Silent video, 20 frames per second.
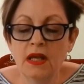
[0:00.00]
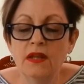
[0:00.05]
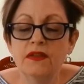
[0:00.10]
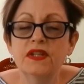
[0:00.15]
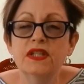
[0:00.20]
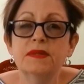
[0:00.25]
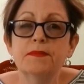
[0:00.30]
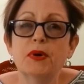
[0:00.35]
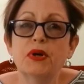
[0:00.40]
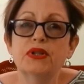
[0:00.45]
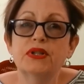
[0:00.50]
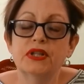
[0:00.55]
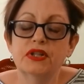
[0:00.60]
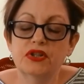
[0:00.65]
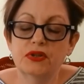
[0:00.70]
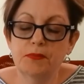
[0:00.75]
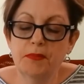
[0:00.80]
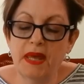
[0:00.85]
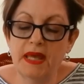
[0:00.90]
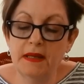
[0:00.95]
This
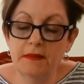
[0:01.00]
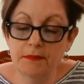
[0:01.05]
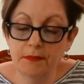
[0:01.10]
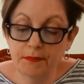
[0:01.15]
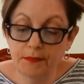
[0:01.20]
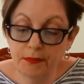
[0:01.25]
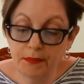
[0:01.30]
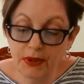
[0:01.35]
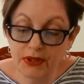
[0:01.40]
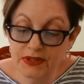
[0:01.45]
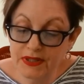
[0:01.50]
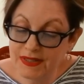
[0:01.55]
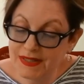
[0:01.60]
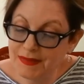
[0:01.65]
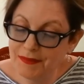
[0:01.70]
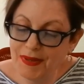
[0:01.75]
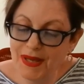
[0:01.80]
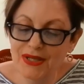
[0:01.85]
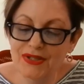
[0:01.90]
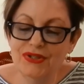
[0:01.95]

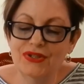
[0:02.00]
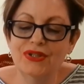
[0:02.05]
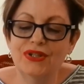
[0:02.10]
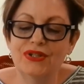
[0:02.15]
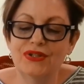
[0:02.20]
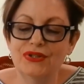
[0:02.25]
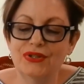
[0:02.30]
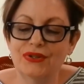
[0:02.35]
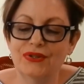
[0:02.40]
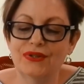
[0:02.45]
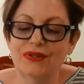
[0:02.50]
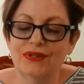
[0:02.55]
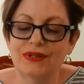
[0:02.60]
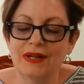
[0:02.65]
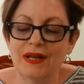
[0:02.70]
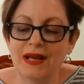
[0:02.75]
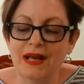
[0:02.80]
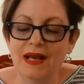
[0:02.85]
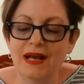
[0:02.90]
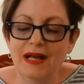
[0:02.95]
participation in turn
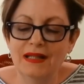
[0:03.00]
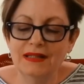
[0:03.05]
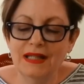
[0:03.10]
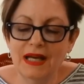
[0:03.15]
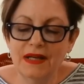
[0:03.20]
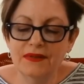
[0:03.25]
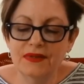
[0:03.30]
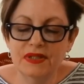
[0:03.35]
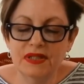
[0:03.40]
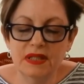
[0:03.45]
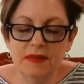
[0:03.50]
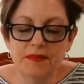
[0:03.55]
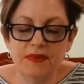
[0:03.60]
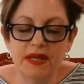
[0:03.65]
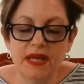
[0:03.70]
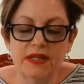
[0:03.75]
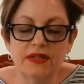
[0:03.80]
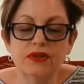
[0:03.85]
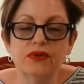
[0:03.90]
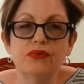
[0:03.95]
allows
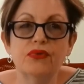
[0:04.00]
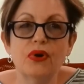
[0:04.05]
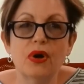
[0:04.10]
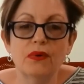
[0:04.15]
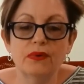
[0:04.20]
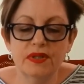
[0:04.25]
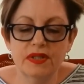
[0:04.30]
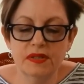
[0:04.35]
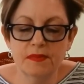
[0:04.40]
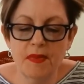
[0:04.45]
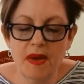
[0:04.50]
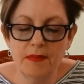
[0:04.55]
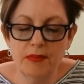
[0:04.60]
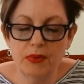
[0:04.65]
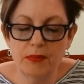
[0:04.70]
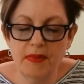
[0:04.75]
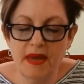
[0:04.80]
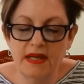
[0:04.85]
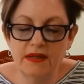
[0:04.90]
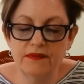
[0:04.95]
CPA to grow its
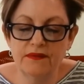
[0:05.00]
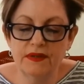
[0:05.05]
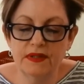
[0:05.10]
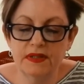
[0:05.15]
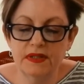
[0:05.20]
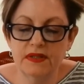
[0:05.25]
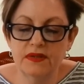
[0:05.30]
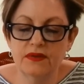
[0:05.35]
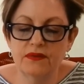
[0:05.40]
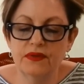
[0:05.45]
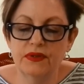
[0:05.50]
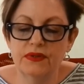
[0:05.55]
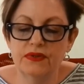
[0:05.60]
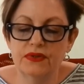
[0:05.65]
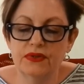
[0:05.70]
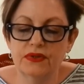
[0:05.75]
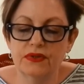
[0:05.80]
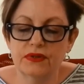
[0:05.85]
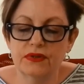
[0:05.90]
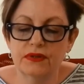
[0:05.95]
member benefits in the
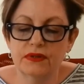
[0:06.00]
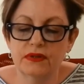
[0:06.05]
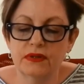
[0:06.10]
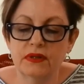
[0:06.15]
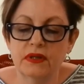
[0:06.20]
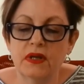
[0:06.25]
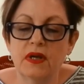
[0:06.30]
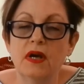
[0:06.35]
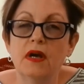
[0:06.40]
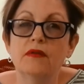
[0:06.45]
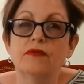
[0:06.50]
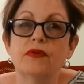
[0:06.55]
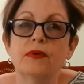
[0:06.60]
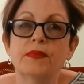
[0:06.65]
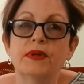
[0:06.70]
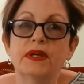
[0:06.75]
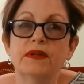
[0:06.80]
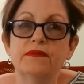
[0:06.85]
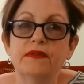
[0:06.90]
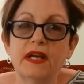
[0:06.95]
future.
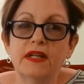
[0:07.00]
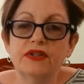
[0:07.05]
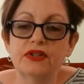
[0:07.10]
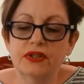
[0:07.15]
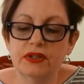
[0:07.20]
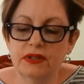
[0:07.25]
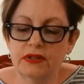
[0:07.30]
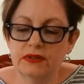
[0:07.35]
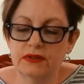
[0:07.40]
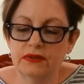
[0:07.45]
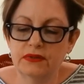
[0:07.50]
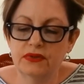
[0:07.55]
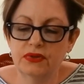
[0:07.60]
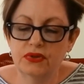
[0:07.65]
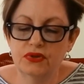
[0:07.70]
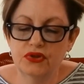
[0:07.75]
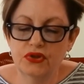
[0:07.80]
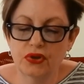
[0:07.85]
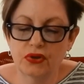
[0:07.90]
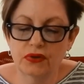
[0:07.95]
From convention
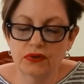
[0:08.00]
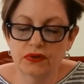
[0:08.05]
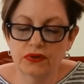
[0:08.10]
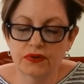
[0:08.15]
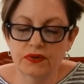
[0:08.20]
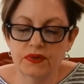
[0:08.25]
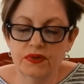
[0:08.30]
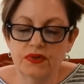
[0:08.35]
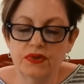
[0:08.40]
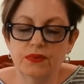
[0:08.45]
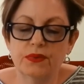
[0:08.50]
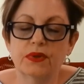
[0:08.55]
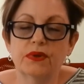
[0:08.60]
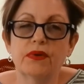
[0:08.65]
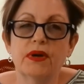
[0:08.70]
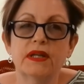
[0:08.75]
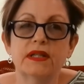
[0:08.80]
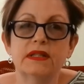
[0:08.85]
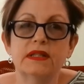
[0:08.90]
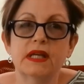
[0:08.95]
to journals to
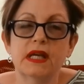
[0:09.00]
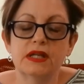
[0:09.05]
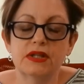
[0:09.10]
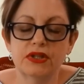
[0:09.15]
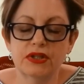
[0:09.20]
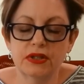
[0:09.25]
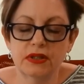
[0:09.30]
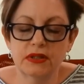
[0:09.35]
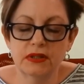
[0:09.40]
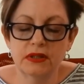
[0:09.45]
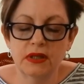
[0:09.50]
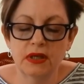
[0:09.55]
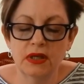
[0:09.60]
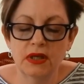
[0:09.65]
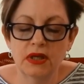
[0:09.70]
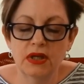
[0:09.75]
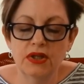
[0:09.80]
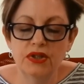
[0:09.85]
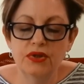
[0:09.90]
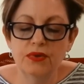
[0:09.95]
accreditation
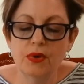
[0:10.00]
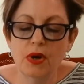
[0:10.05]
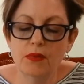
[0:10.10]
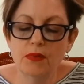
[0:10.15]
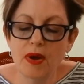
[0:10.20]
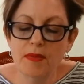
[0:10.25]
to our